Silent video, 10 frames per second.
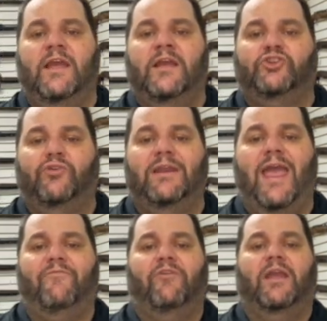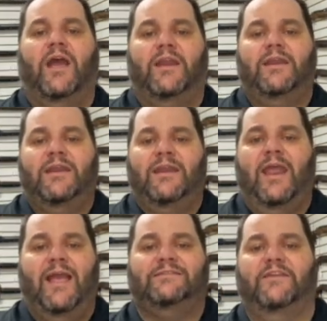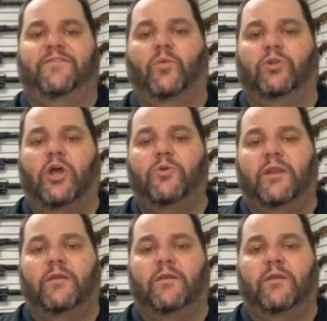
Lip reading: treat every gun as if it were loaded.